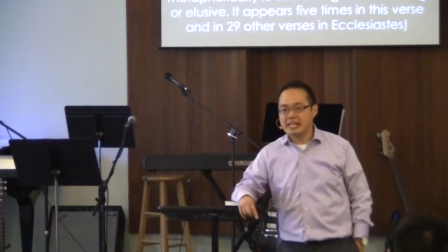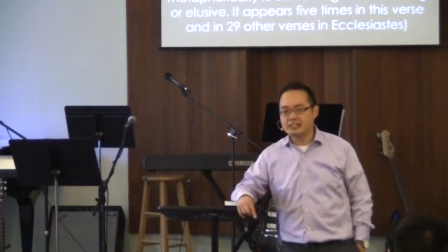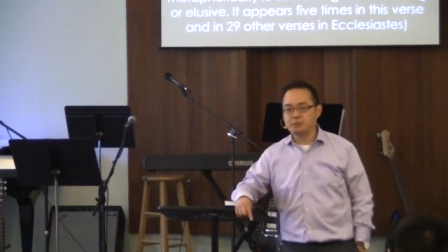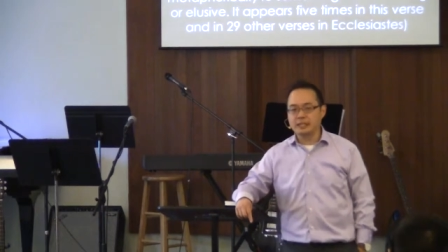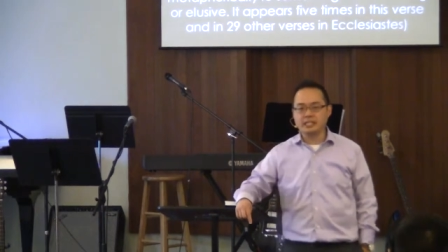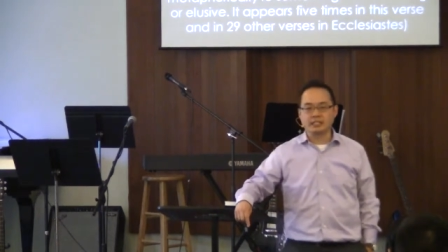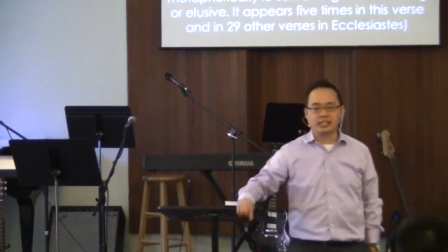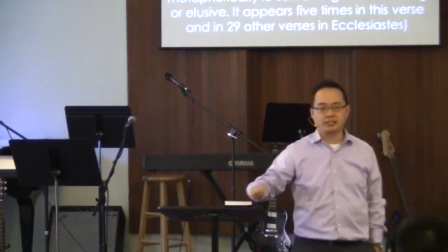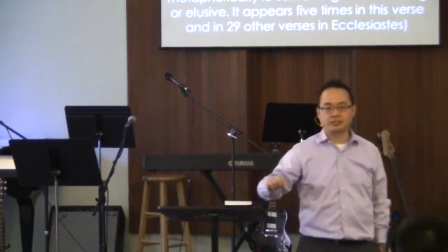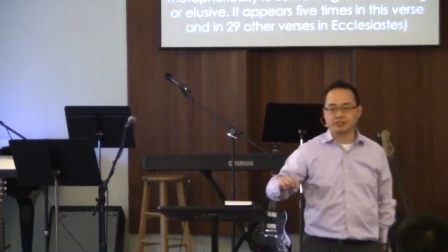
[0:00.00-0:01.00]
is
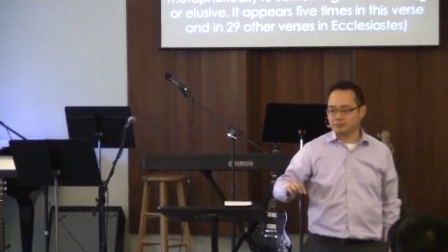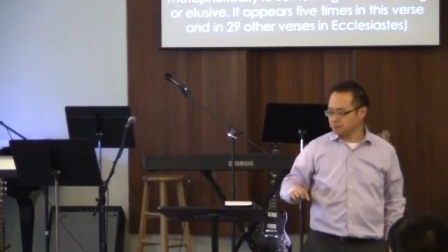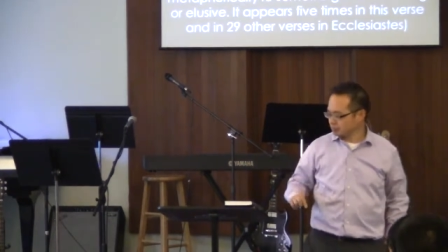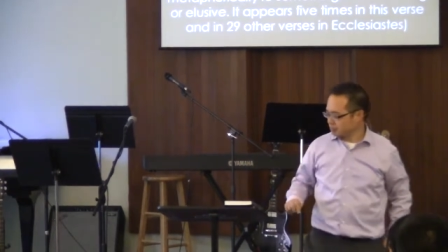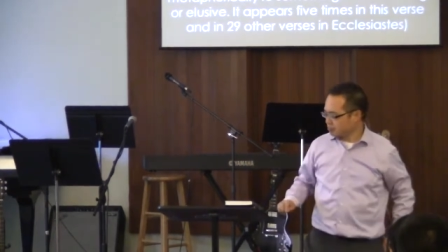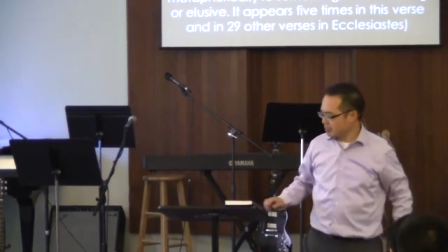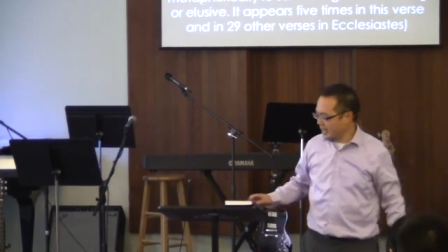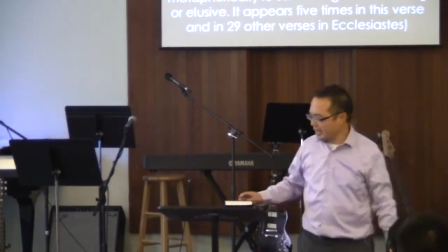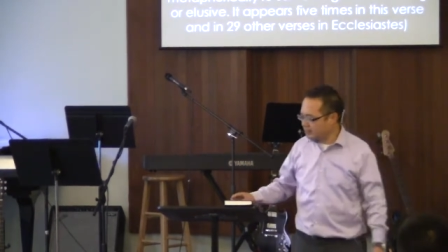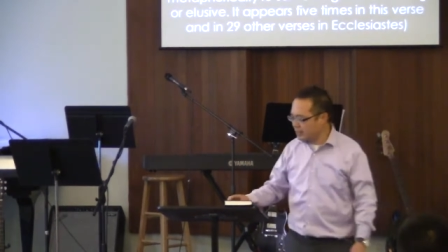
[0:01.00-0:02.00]
meaningless.
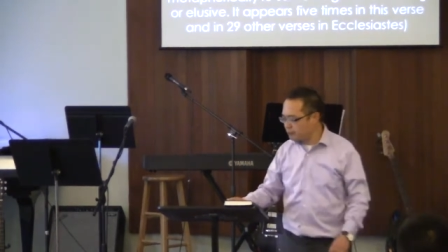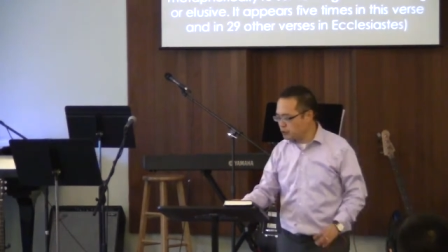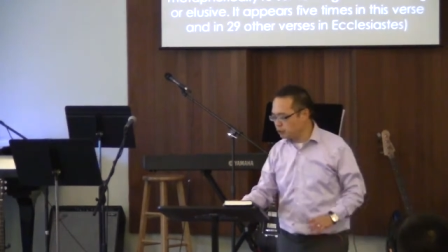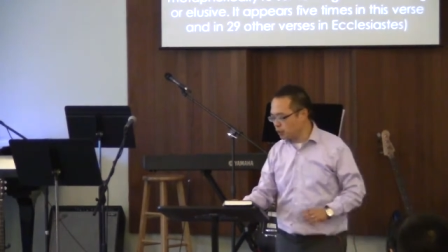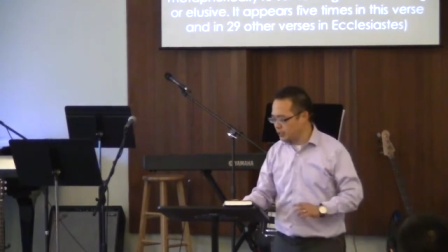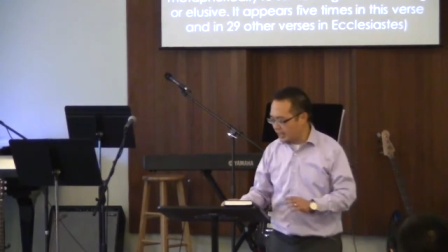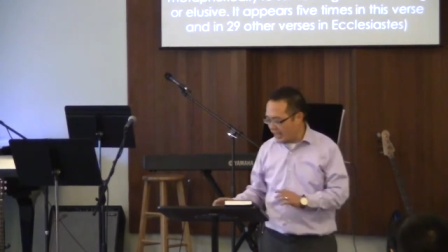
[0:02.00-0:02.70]
And if you look